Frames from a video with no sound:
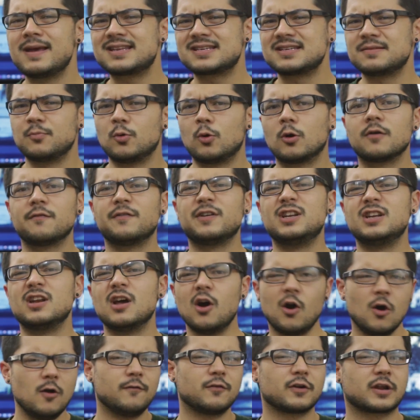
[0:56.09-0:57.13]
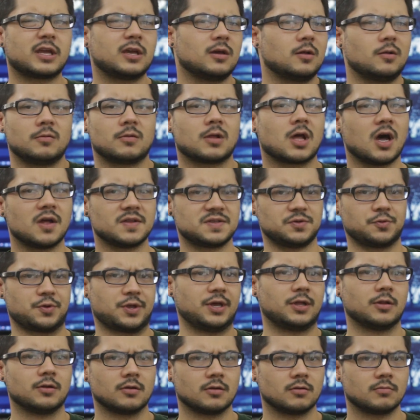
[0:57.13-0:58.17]
makes it more of an overkill console
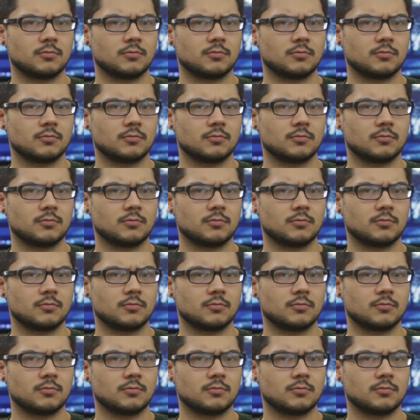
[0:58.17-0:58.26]
killer,